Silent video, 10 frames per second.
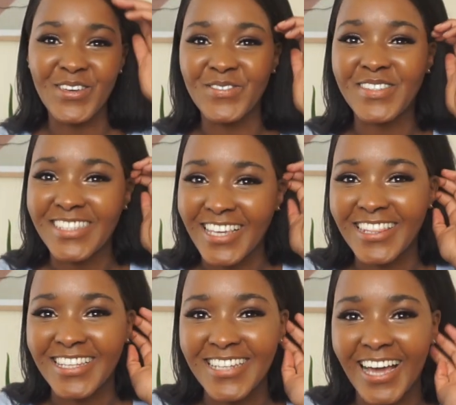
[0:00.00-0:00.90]
you've seen
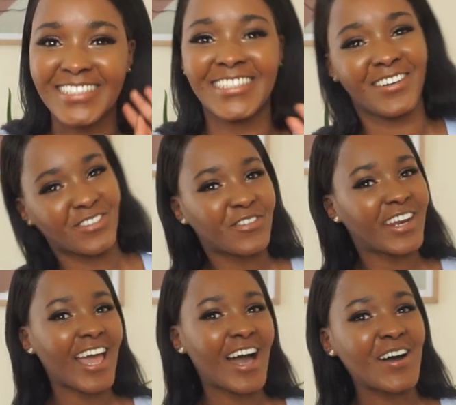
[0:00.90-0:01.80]
the title of the
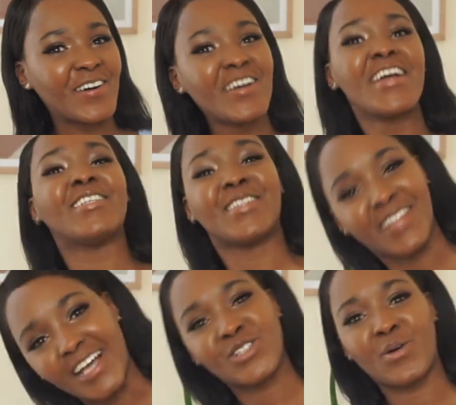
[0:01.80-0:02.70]
video, so
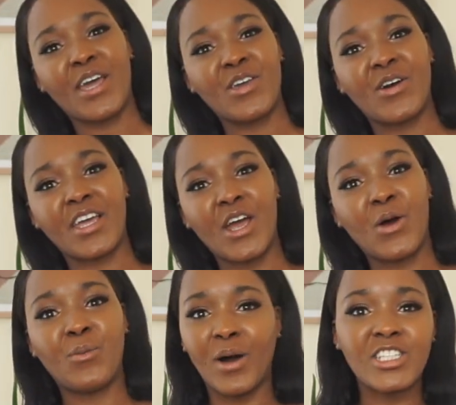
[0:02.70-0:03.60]
that's why you're here
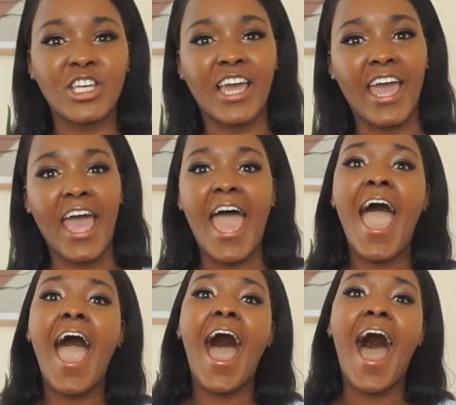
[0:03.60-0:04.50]
watching it
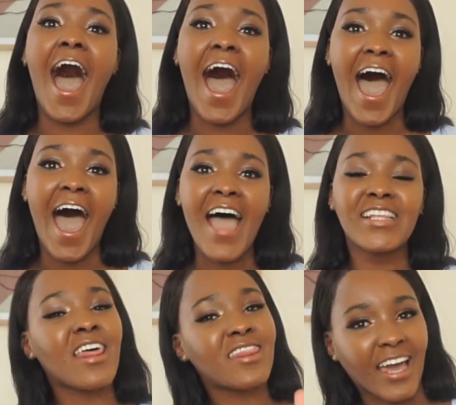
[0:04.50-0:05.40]
and
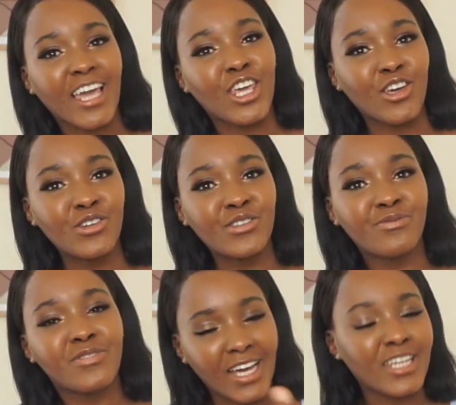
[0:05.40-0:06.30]
thank you.
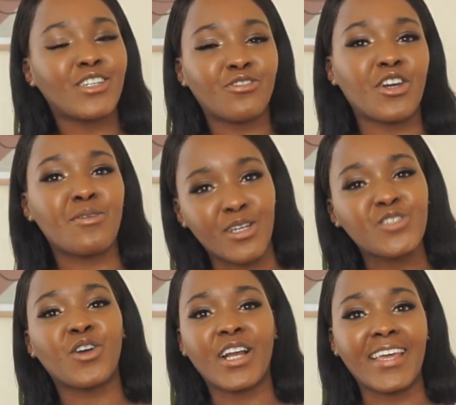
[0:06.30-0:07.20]
Thank you very much
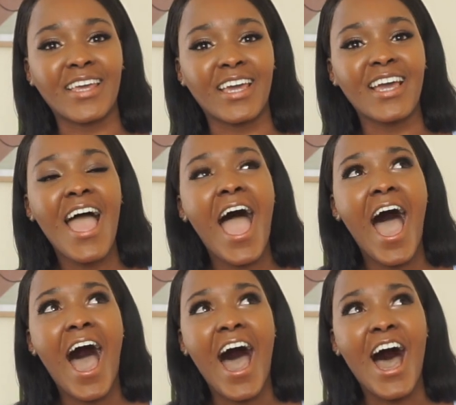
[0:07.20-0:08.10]
for clicking.
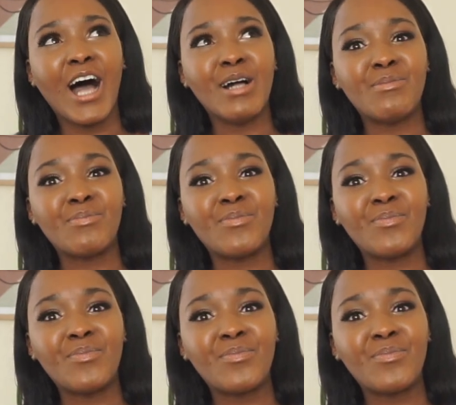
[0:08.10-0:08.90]
Um,